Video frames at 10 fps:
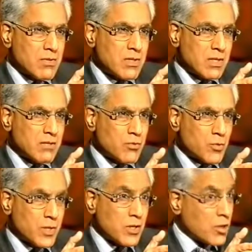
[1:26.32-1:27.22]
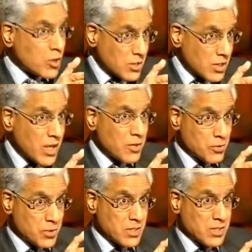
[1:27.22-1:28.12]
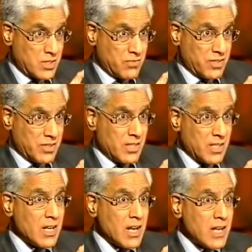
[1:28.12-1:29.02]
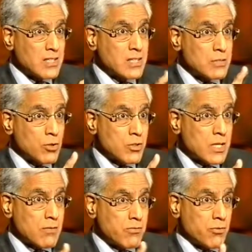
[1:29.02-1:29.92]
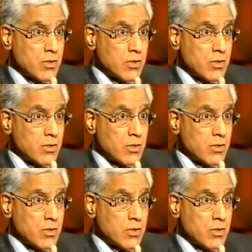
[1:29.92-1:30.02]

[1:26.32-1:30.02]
something in between, not, I noticed significantly, as a small step